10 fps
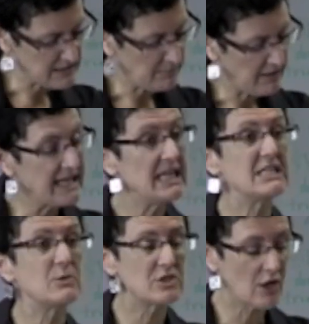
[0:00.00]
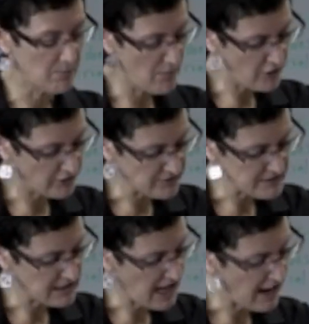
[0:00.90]
it may need to adopt
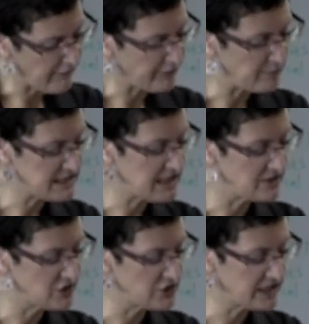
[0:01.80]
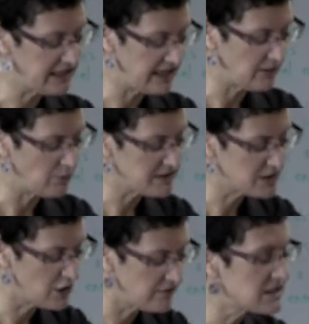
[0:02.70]
models that have the potential to connect them with
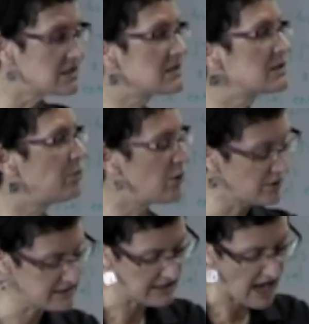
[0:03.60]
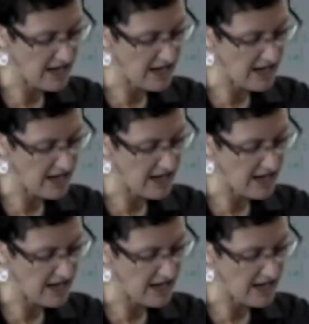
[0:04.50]
services, supports and